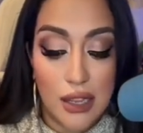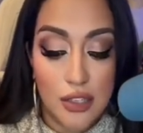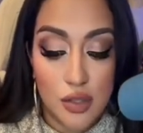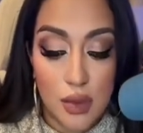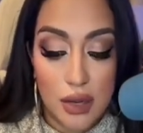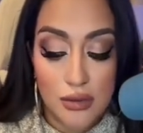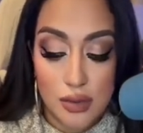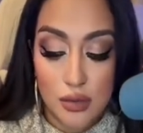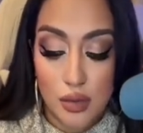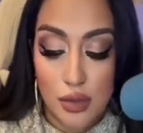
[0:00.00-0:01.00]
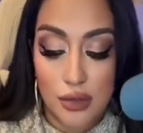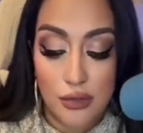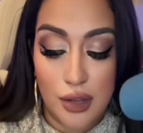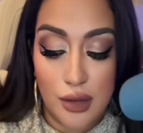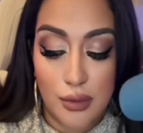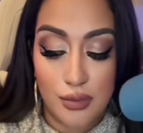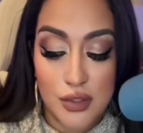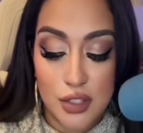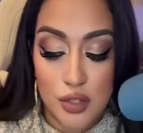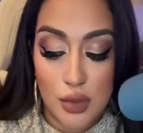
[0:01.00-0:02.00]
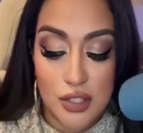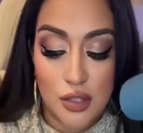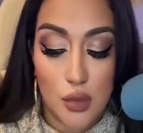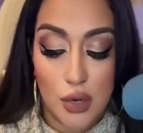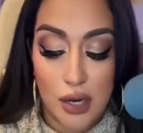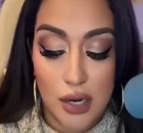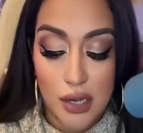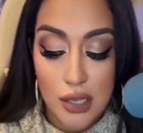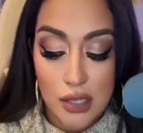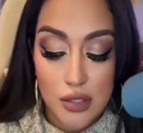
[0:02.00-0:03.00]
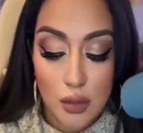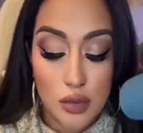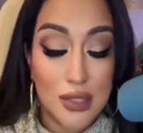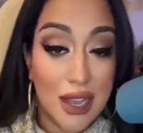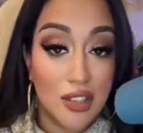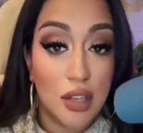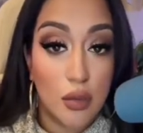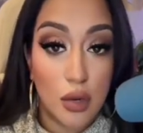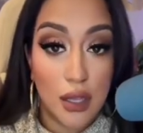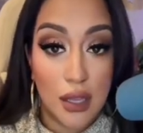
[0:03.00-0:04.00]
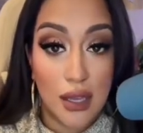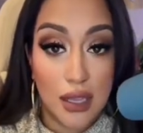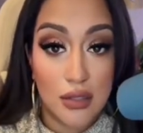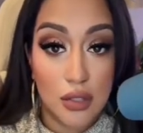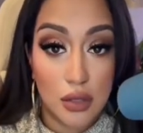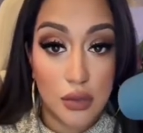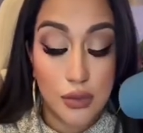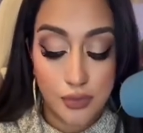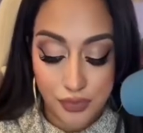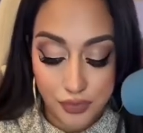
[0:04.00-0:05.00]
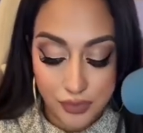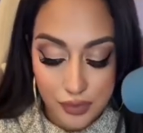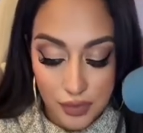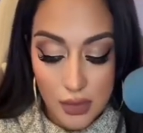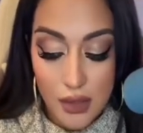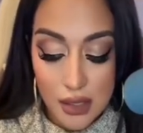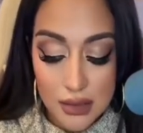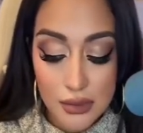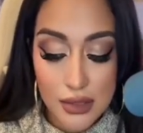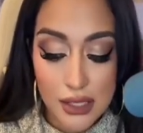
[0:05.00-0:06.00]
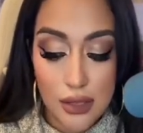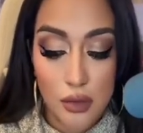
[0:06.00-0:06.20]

Get you out of some sort of um situation where someone's actually working against you because I'm seeing